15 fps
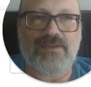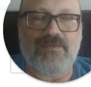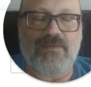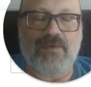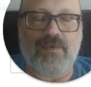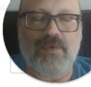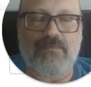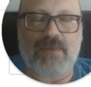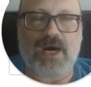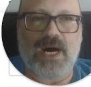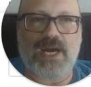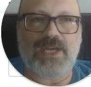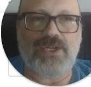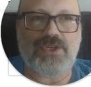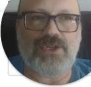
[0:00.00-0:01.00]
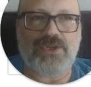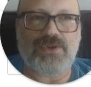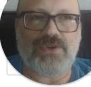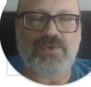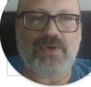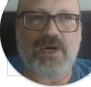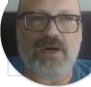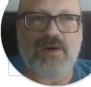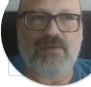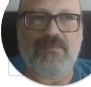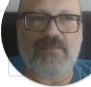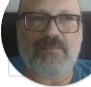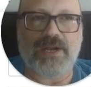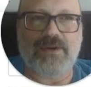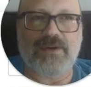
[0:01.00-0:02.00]
reminds you of
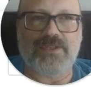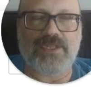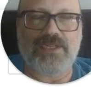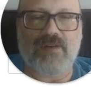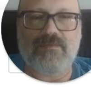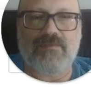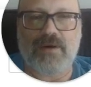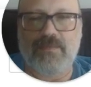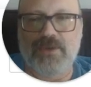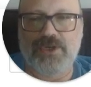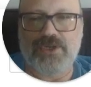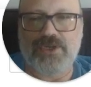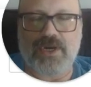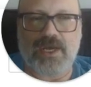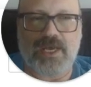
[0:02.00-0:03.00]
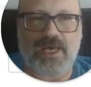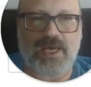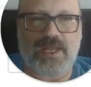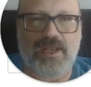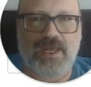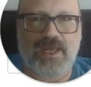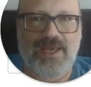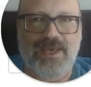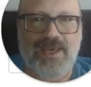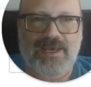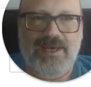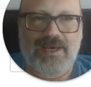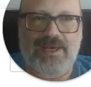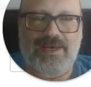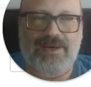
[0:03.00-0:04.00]
Microsoft Publisher. And
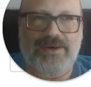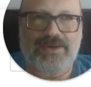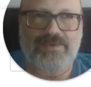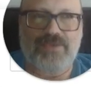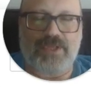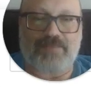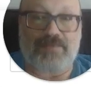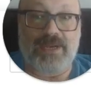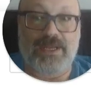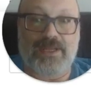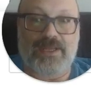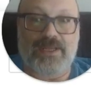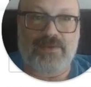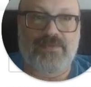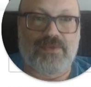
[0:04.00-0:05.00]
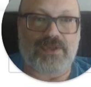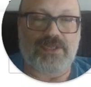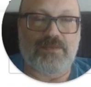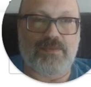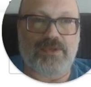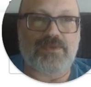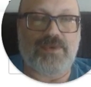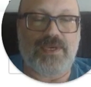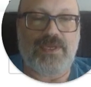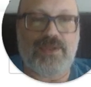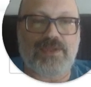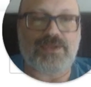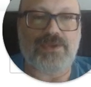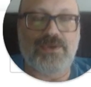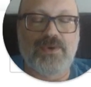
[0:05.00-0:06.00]
the big difference between
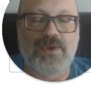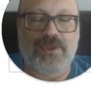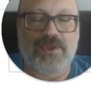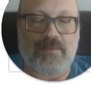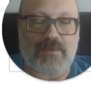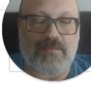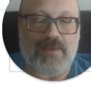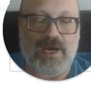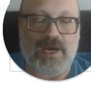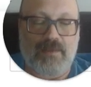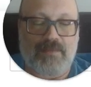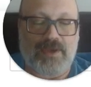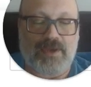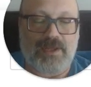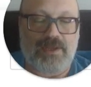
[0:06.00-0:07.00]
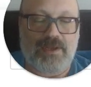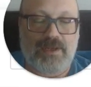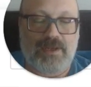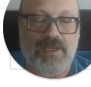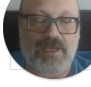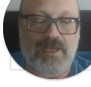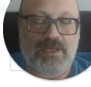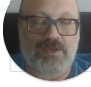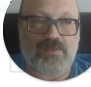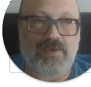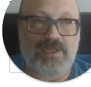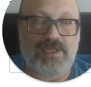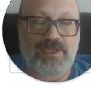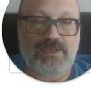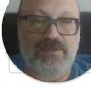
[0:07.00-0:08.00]
the two of them, in my opinion, is
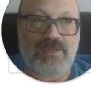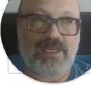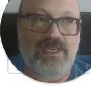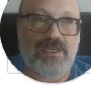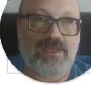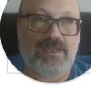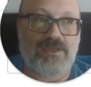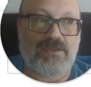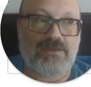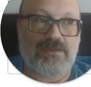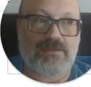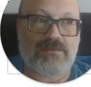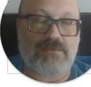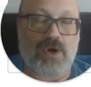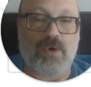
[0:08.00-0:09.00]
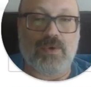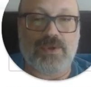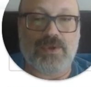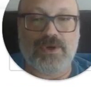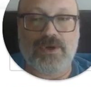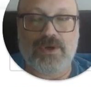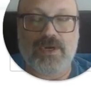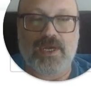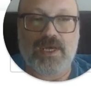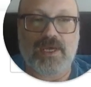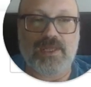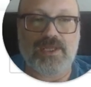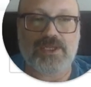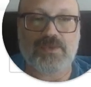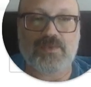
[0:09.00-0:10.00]
one is older
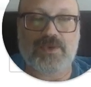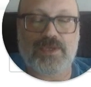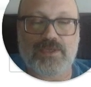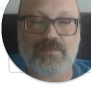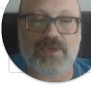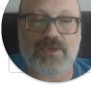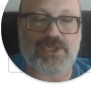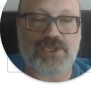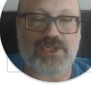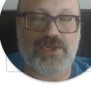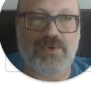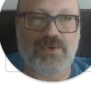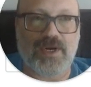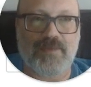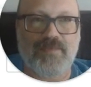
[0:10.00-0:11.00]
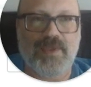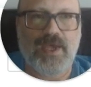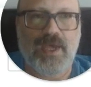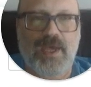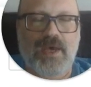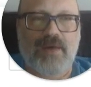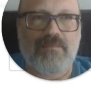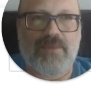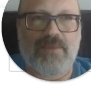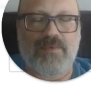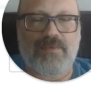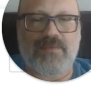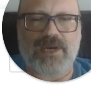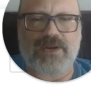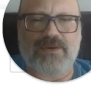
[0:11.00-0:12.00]
and this one is much newer. But
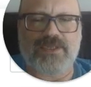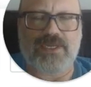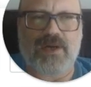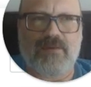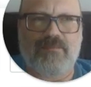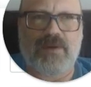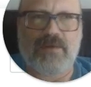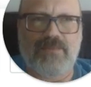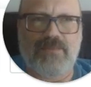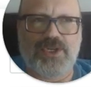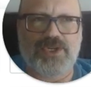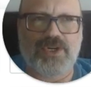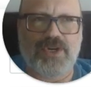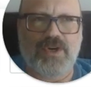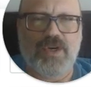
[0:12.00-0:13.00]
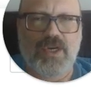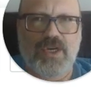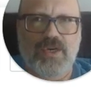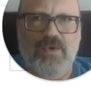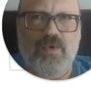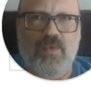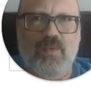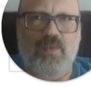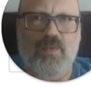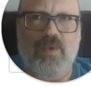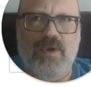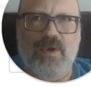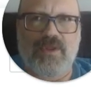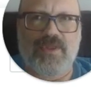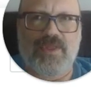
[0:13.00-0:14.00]
with Microsoft Publisher,
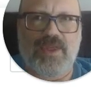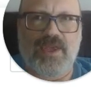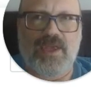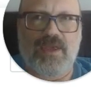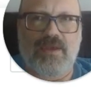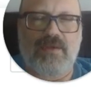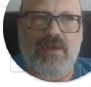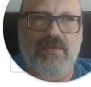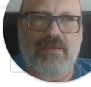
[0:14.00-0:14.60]
one of the